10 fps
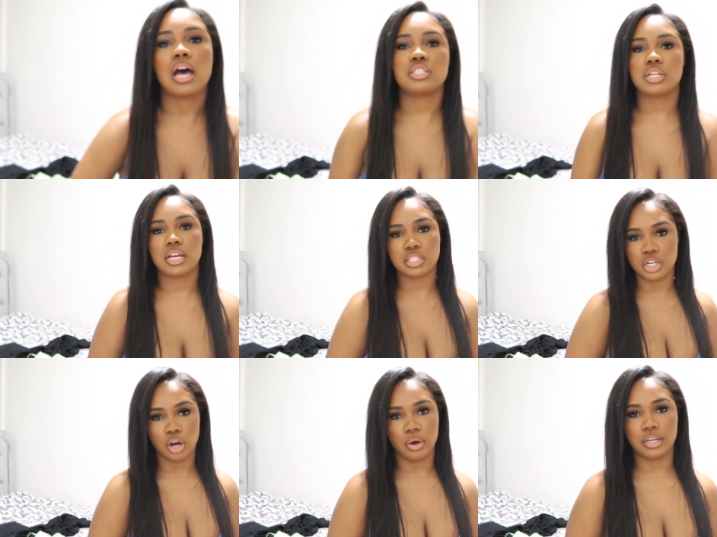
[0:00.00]
As you guys
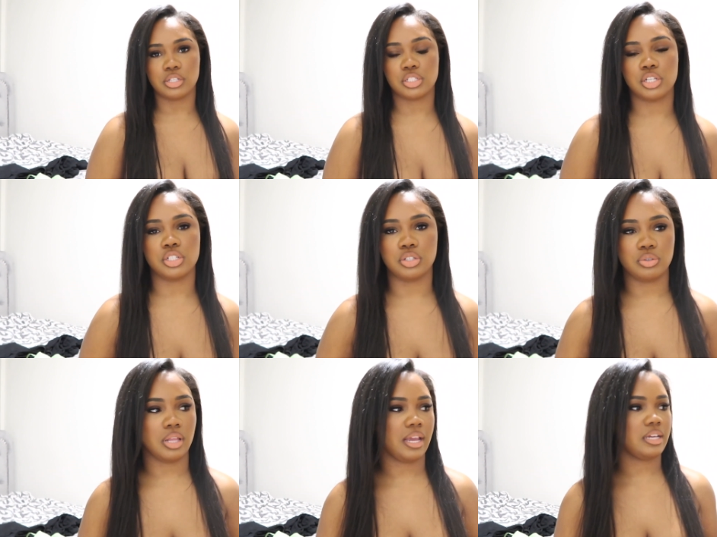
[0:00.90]
know, I used to
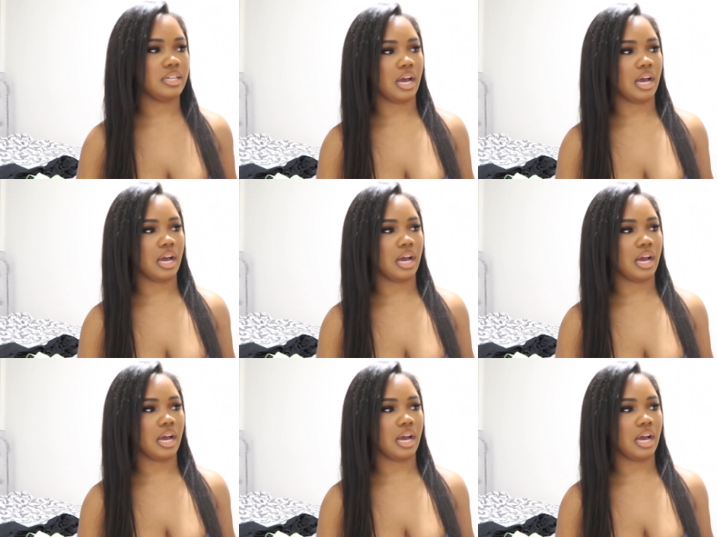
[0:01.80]
do like